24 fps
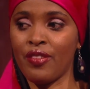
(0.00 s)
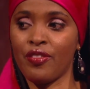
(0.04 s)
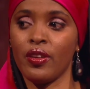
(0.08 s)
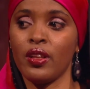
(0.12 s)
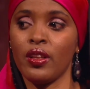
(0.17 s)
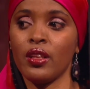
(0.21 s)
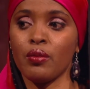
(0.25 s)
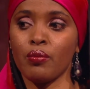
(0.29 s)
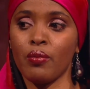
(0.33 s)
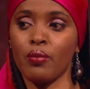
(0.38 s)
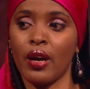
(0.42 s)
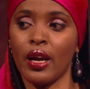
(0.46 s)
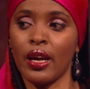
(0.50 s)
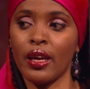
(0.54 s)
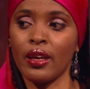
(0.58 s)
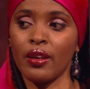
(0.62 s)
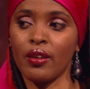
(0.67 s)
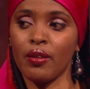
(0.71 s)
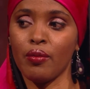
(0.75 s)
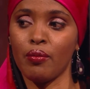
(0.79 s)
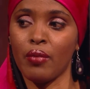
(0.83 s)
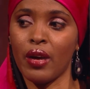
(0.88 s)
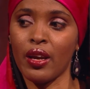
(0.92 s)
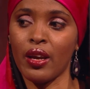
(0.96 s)
feel
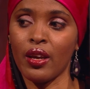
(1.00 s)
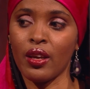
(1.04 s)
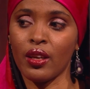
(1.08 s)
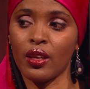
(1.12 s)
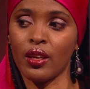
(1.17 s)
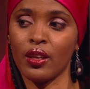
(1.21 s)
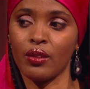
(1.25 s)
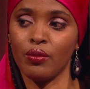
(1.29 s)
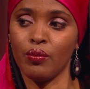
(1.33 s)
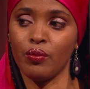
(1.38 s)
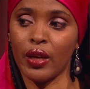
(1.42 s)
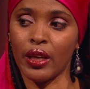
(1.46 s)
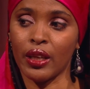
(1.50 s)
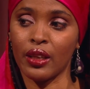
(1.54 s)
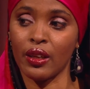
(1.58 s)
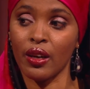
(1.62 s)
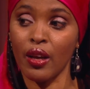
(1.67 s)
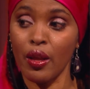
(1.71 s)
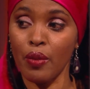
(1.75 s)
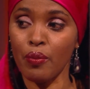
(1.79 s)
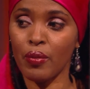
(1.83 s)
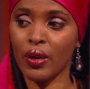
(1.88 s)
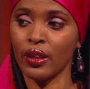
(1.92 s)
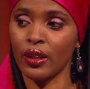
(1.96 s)
my
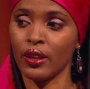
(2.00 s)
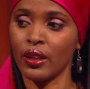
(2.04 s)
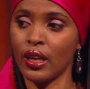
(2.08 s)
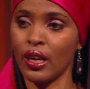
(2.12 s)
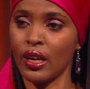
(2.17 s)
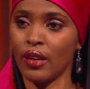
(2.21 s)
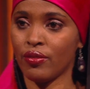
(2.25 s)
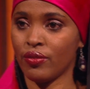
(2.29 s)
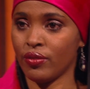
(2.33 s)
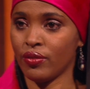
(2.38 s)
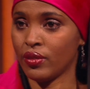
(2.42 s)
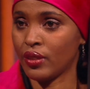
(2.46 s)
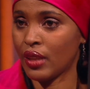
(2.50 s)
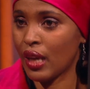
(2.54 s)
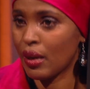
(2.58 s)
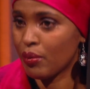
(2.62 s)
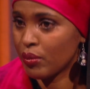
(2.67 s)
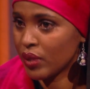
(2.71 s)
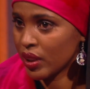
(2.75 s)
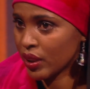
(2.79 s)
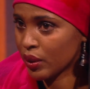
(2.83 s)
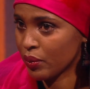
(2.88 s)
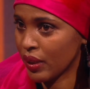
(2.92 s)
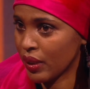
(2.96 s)
grandmother have
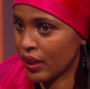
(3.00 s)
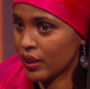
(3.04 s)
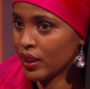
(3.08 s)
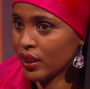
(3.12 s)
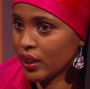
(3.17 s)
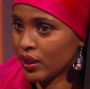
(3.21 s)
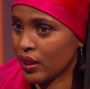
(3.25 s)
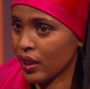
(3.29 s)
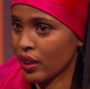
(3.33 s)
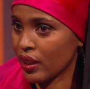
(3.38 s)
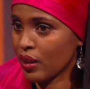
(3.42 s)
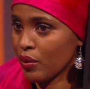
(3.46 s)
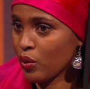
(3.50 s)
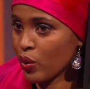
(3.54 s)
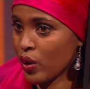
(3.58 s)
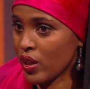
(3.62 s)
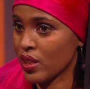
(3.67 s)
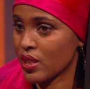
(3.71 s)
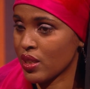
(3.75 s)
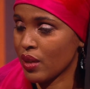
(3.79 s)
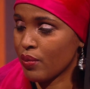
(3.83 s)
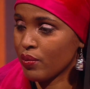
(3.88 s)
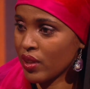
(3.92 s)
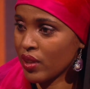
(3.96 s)
damaged me, and she take away
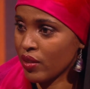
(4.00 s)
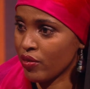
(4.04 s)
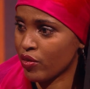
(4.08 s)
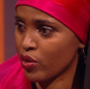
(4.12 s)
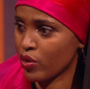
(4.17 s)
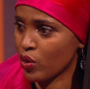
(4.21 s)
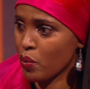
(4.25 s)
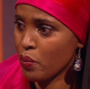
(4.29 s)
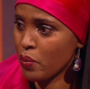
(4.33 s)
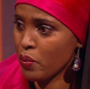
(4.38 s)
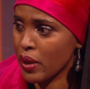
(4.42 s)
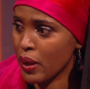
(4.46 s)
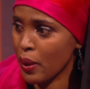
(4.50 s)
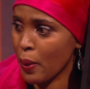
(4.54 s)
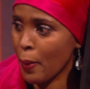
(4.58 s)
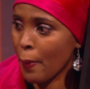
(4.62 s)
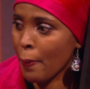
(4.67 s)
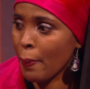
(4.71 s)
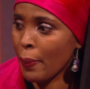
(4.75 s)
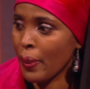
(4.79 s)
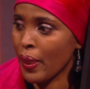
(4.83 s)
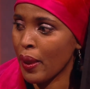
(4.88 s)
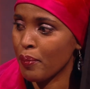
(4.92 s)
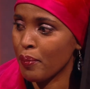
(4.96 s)
something from me.
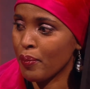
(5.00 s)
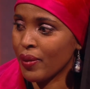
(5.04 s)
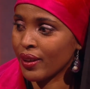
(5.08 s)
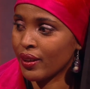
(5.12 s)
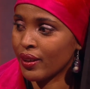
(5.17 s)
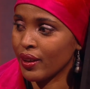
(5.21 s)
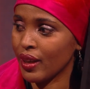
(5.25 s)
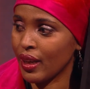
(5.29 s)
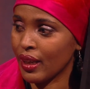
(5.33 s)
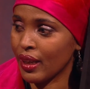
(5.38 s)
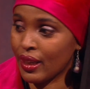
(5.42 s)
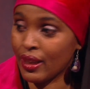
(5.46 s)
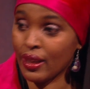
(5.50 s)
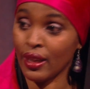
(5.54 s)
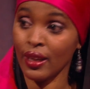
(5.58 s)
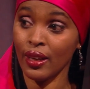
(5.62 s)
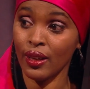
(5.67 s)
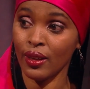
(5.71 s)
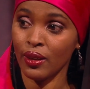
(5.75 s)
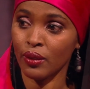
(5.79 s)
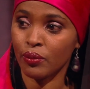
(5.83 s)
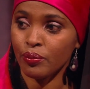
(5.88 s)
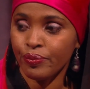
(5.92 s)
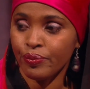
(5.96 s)
But
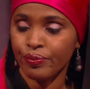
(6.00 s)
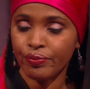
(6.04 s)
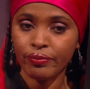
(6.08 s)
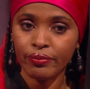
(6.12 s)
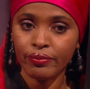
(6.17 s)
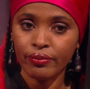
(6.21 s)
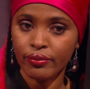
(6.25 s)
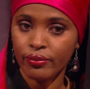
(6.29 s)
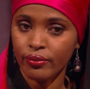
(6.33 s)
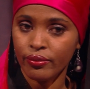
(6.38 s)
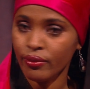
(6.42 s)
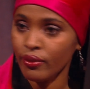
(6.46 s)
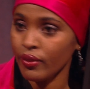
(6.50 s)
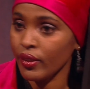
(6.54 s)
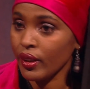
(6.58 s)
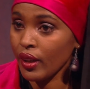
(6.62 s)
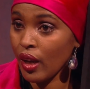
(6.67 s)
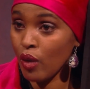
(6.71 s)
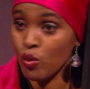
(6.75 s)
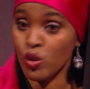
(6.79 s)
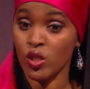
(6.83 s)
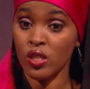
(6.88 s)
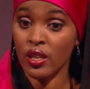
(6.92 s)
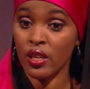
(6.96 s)
again, I
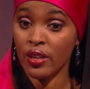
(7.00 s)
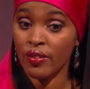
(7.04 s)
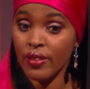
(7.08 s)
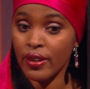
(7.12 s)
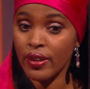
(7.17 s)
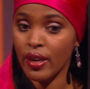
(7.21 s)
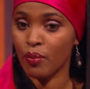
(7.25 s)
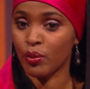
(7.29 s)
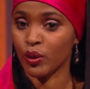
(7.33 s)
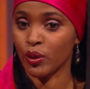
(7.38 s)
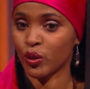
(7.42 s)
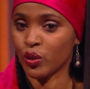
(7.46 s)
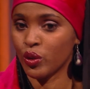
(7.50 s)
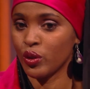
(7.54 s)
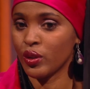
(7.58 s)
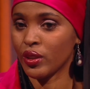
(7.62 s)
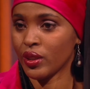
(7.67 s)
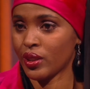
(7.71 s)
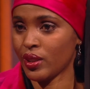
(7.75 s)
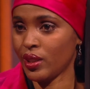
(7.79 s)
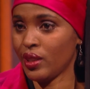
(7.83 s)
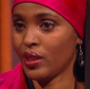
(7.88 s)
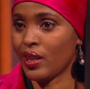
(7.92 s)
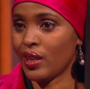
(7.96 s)
was given
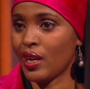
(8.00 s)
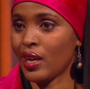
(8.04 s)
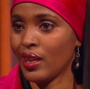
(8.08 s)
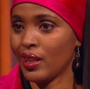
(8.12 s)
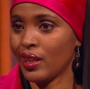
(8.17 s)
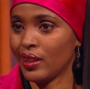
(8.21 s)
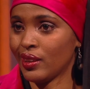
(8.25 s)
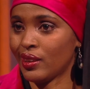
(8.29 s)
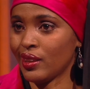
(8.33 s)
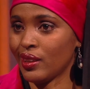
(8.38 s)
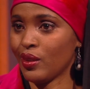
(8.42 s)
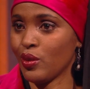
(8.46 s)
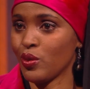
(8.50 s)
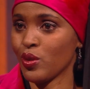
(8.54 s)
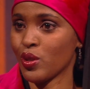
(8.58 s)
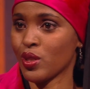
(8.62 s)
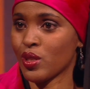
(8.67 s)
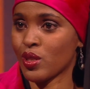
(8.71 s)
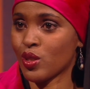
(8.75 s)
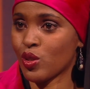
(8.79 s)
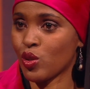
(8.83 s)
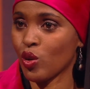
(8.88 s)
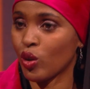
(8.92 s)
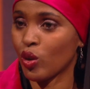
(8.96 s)
opportunity in Ireland, and I
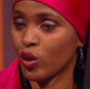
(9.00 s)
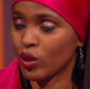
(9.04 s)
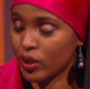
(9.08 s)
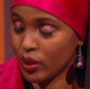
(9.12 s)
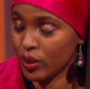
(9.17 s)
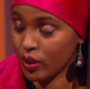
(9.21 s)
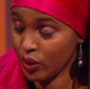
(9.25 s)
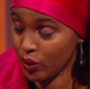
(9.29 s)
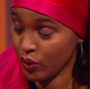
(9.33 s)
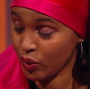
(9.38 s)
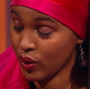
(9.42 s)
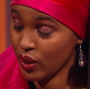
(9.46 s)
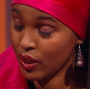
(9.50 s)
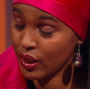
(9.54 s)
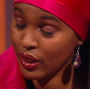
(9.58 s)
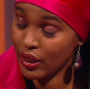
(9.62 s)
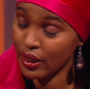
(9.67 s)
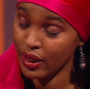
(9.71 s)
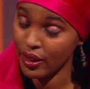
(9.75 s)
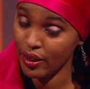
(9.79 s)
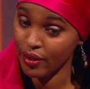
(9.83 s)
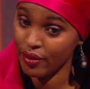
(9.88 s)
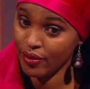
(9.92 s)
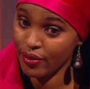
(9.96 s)
was told you can
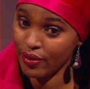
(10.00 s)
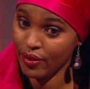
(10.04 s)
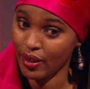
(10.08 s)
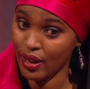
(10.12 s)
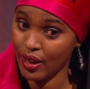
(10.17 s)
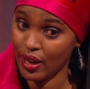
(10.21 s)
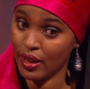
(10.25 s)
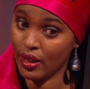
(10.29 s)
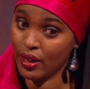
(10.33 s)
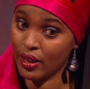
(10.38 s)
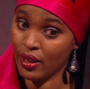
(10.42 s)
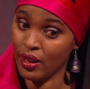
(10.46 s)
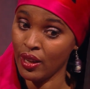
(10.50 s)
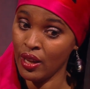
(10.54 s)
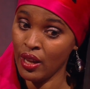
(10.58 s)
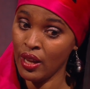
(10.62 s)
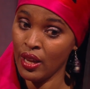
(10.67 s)
leave, and